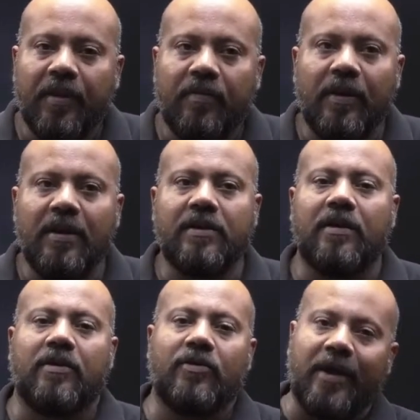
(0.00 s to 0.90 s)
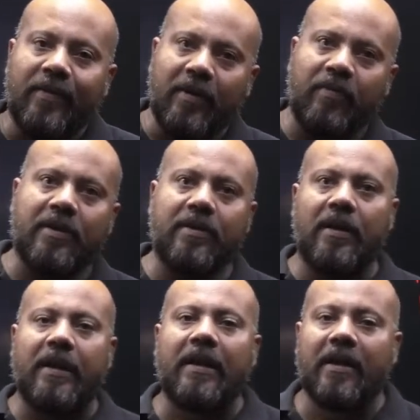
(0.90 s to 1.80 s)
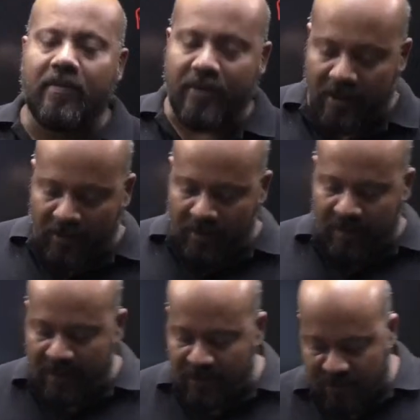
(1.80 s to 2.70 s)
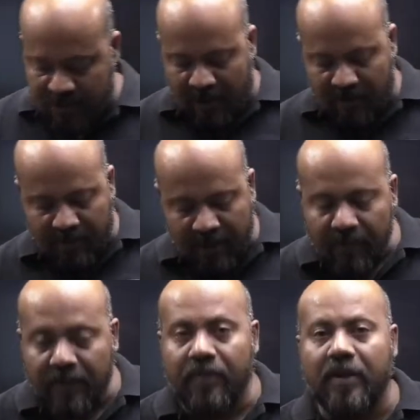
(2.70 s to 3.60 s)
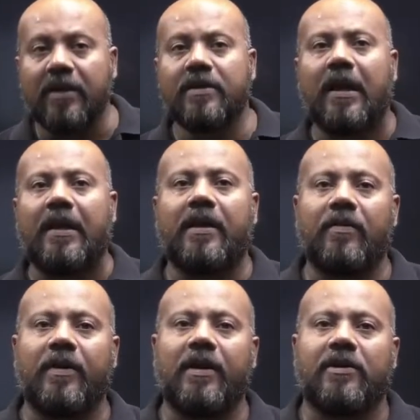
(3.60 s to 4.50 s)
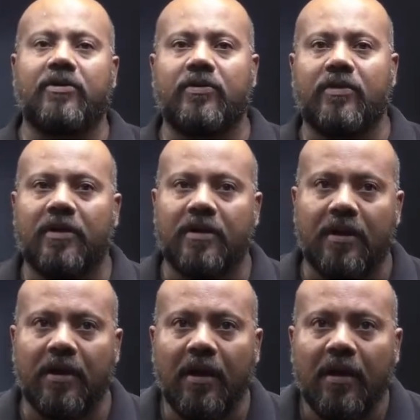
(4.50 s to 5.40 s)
please join my personal Telegram channel on BYJU'S Exam Prep, that is Electrical by Ashutosh Saxena.